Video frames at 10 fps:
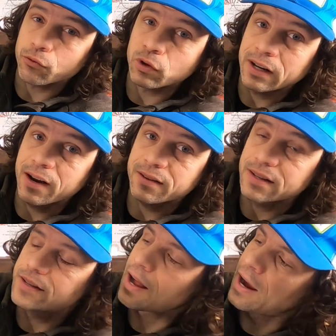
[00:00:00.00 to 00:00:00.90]
a really nice
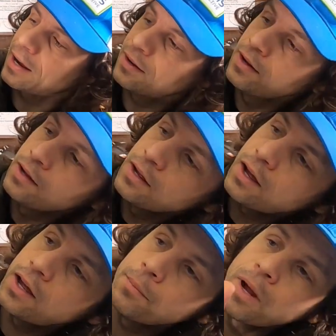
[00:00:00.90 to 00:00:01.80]
design.
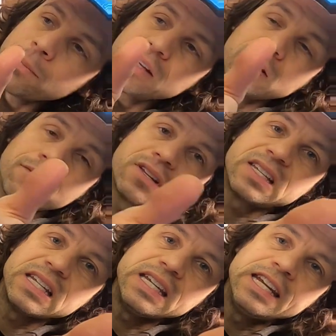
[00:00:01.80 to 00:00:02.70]
It might be tough to
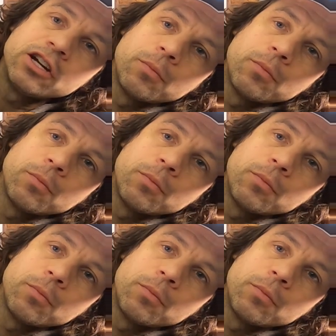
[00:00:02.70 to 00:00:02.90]
see here,